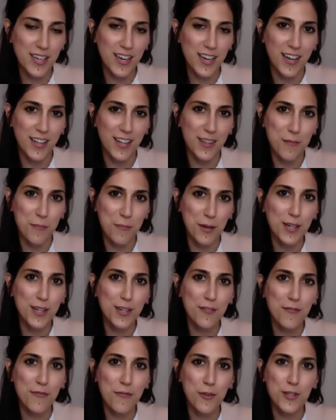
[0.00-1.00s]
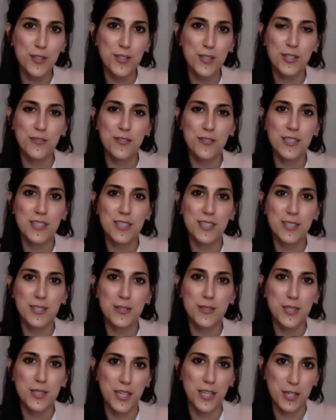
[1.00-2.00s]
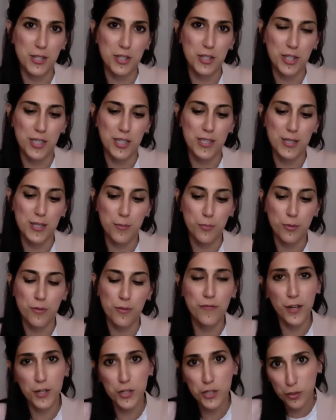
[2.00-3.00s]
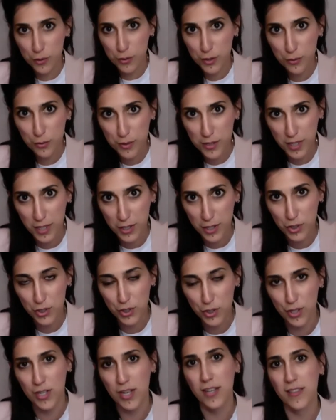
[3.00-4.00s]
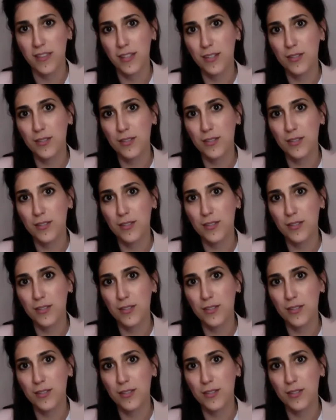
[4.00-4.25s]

Uh, the American Foreign Service Association is the professional association and the